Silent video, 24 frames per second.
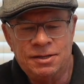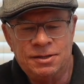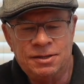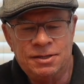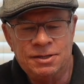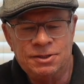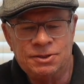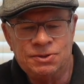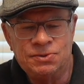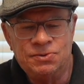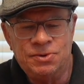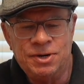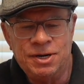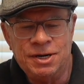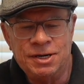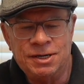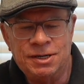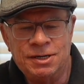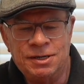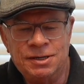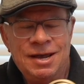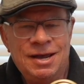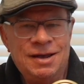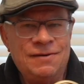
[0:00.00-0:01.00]
this
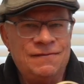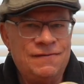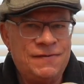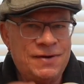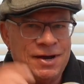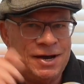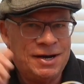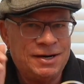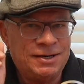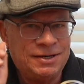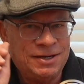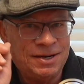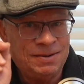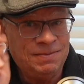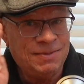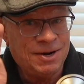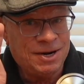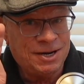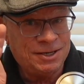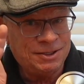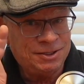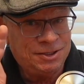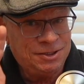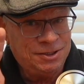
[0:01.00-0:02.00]
week. In fact, I
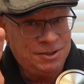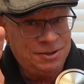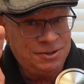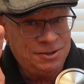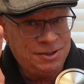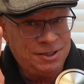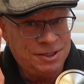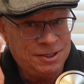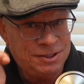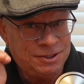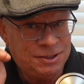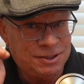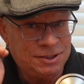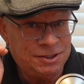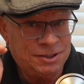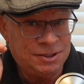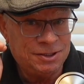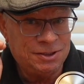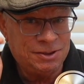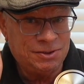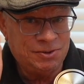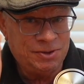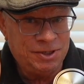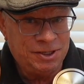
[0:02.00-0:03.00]
bought two lenses
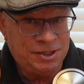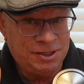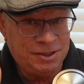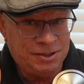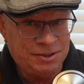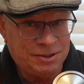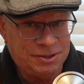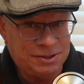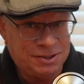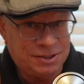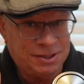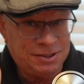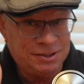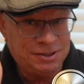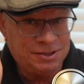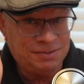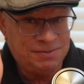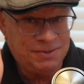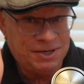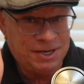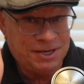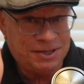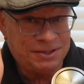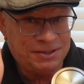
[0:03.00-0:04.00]
this week, and I'll talk
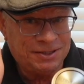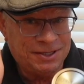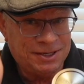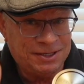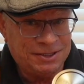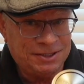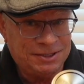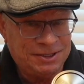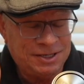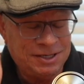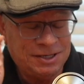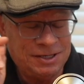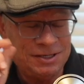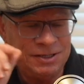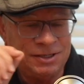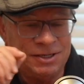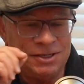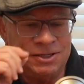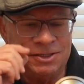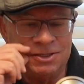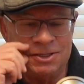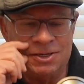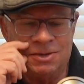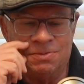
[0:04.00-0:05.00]
about that second
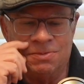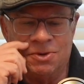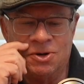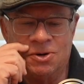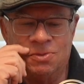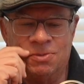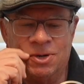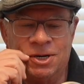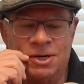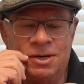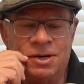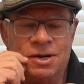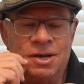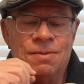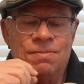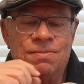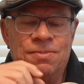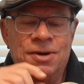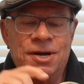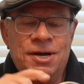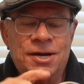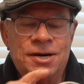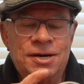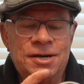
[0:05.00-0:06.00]
lens in a moment.
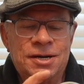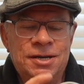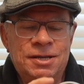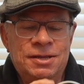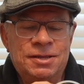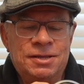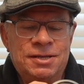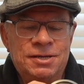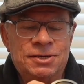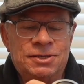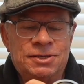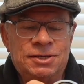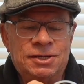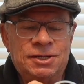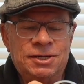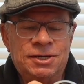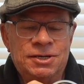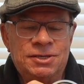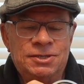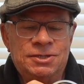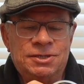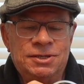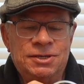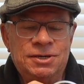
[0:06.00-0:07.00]
But this
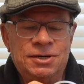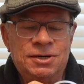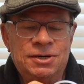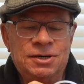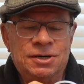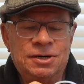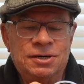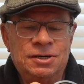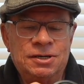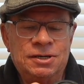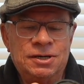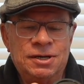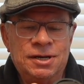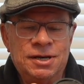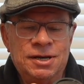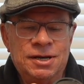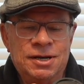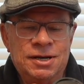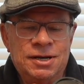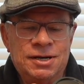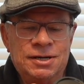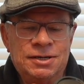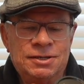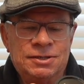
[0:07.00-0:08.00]
lens here
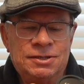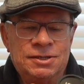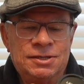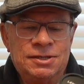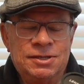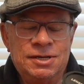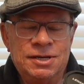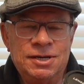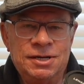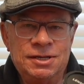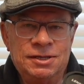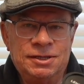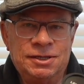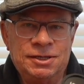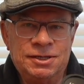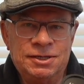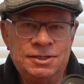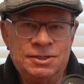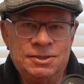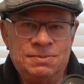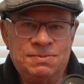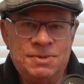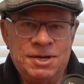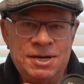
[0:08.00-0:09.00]
is the
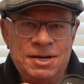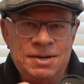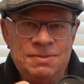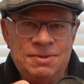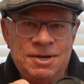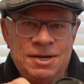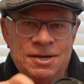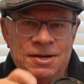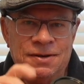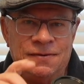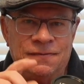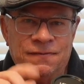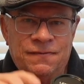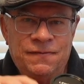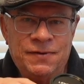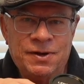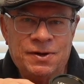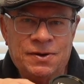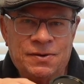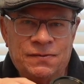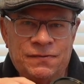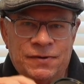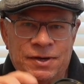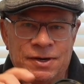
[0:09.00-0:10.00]
Lensbaby
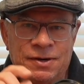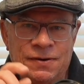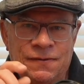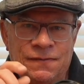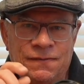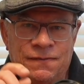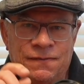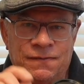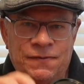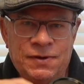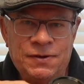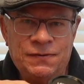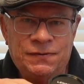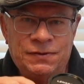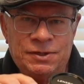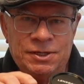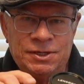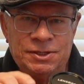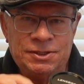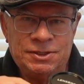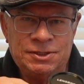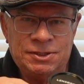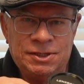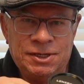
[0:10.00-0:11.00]
Velvet
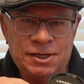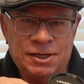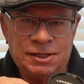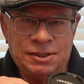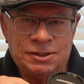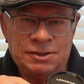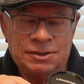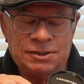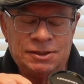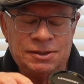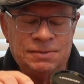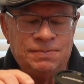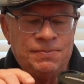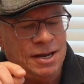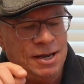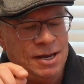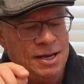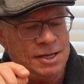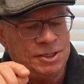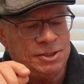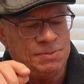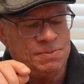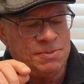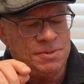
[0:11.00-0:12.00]
56.
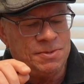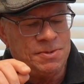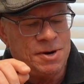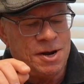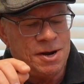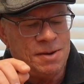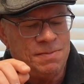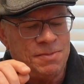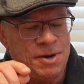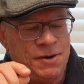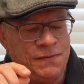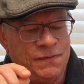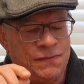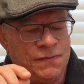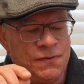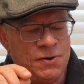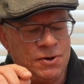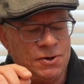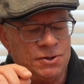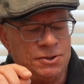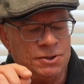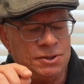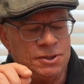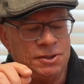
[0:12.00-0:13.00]
It's not my
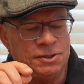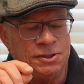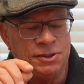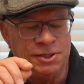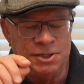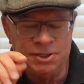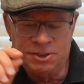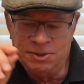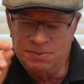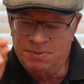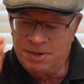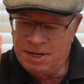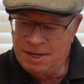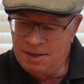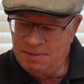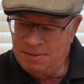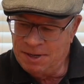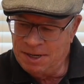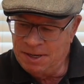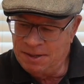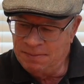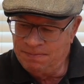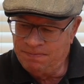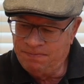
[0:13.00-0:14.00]
first
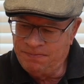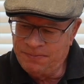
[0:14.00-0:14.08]
Lensbaby.